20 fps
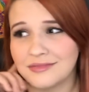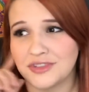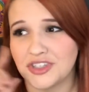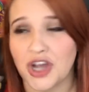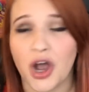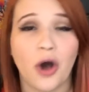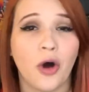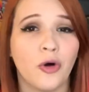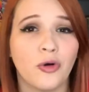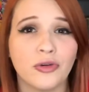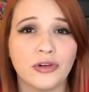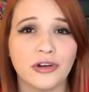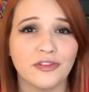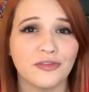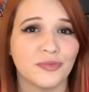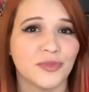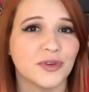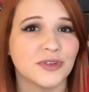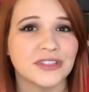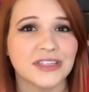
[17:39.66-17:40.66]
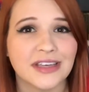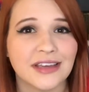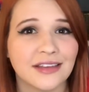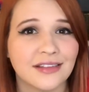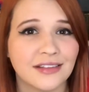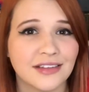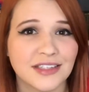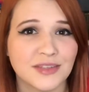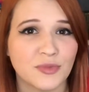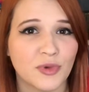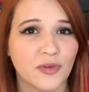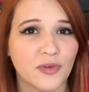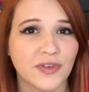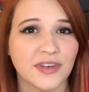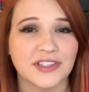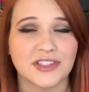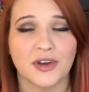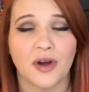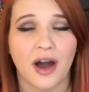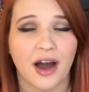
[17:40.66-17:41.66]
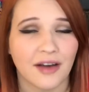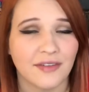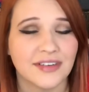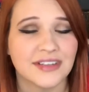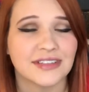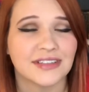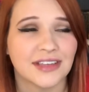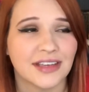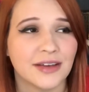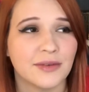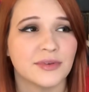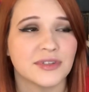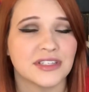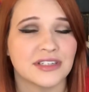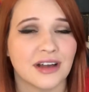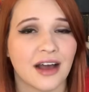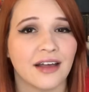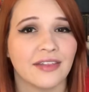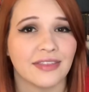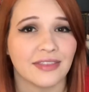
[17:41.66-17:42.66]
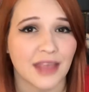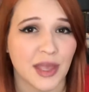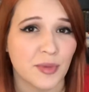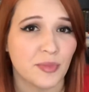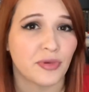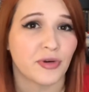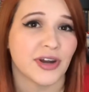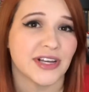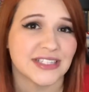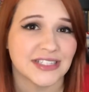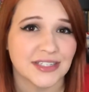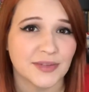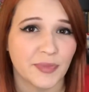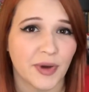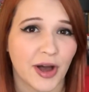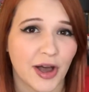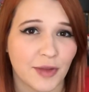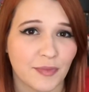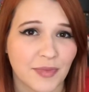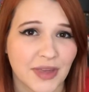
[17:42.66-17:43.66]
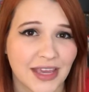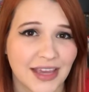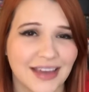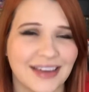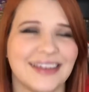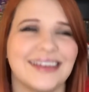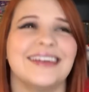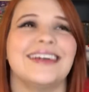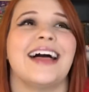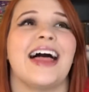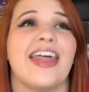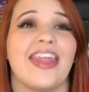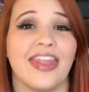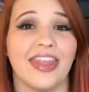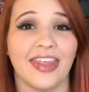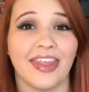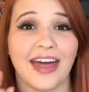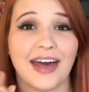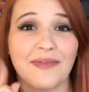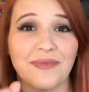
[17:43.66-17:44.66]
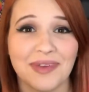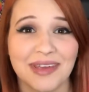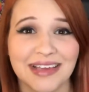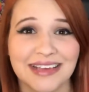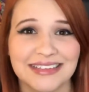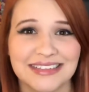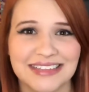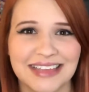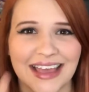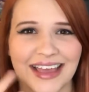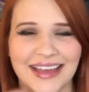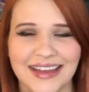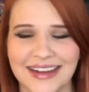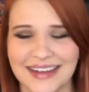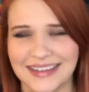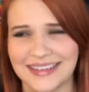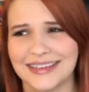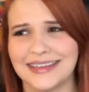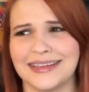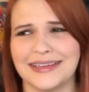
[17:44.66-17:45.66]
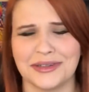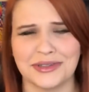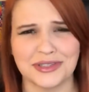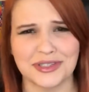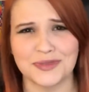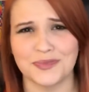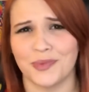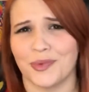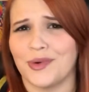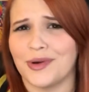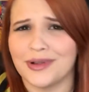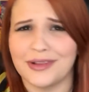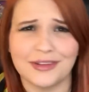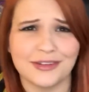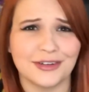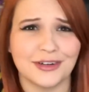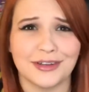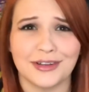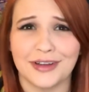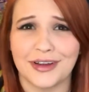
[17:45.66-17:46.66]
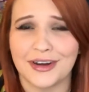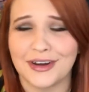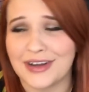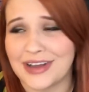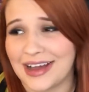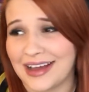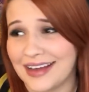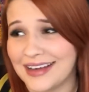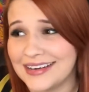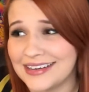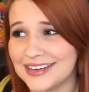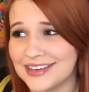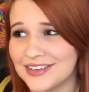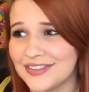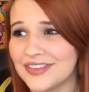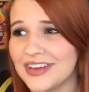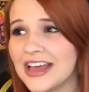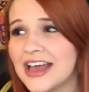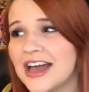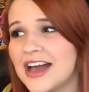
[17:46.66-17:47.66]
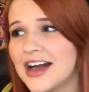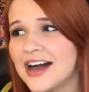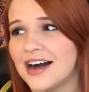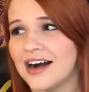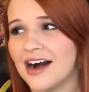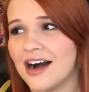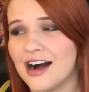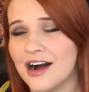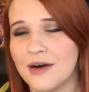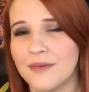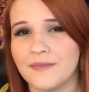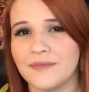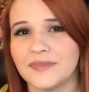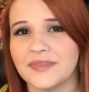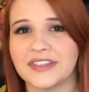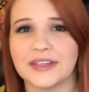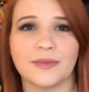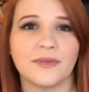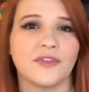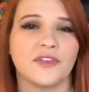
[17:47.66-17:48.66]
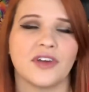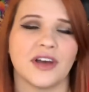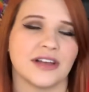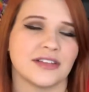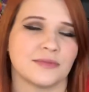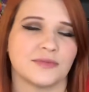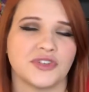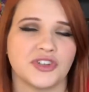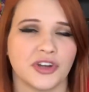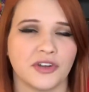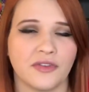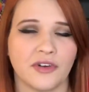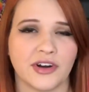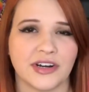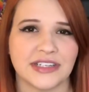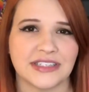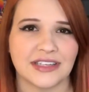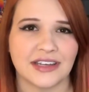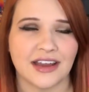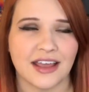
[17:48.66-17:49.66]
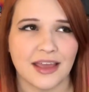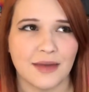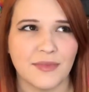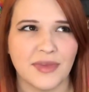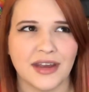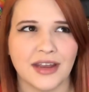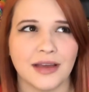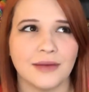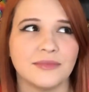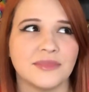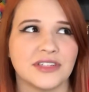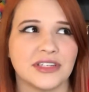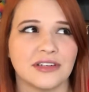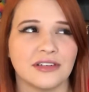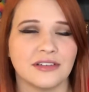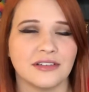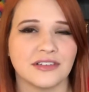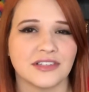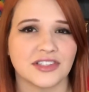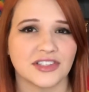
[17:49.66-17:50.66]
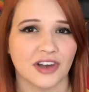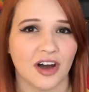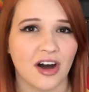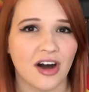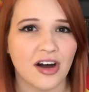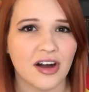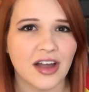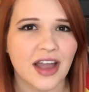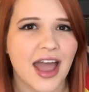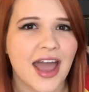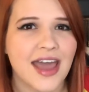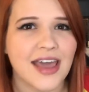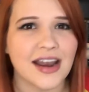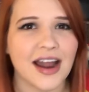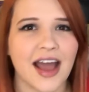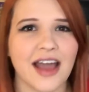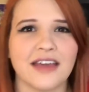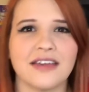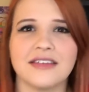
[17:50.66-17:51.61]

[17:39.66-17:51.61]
tone of music in this movie, so obviously it was not impressed upon me. That being said, spoiler alert, kind of. Some of you guys, I'm sure you've already seen, Eminem did a song, and